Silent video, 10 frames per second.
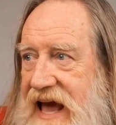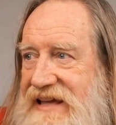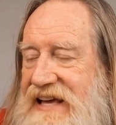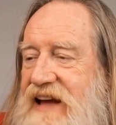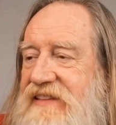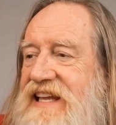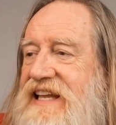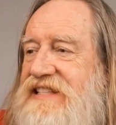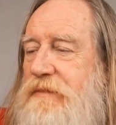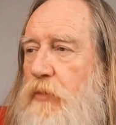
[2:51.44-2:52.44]
And I think
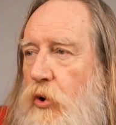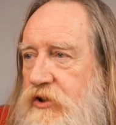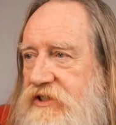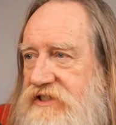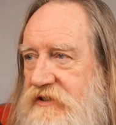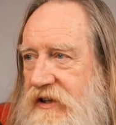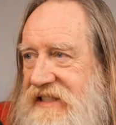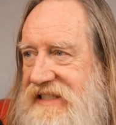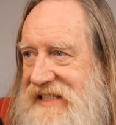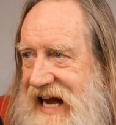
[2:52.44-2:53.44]
it's important to
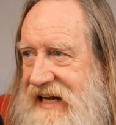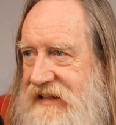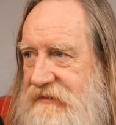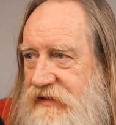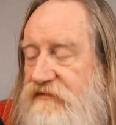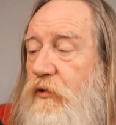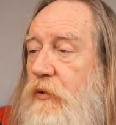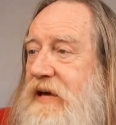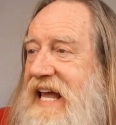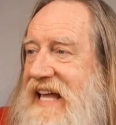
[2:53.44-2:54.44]
understand before
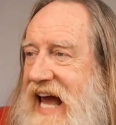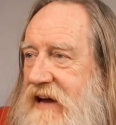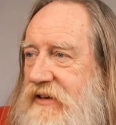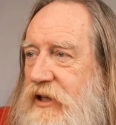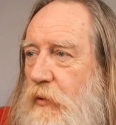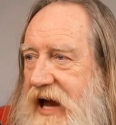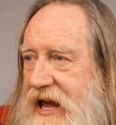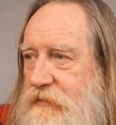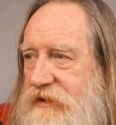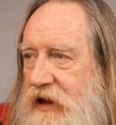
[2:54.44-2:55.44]
we get carried
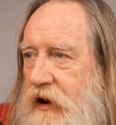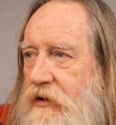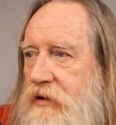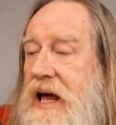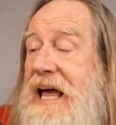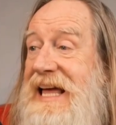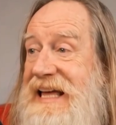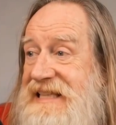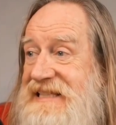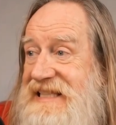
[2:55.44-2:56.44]
away with the whole
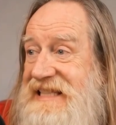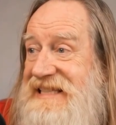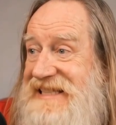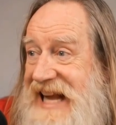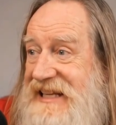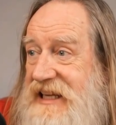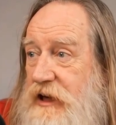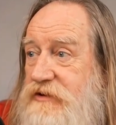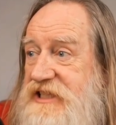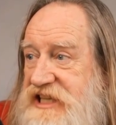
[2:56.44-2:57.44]
easy
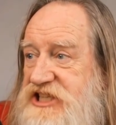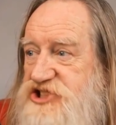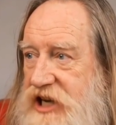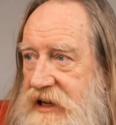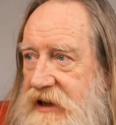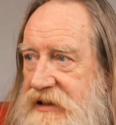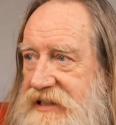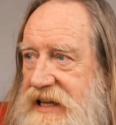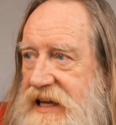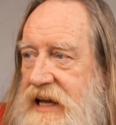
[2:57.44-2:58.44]
standalone DJing
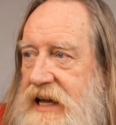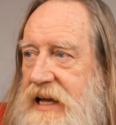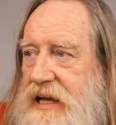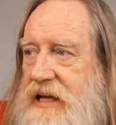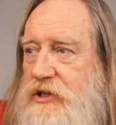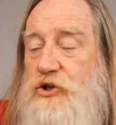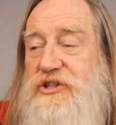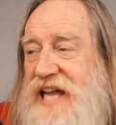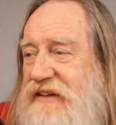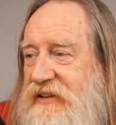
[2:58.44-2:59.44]
idea. You're
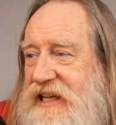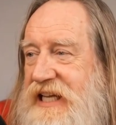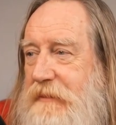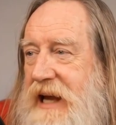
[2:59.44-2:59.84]
definitely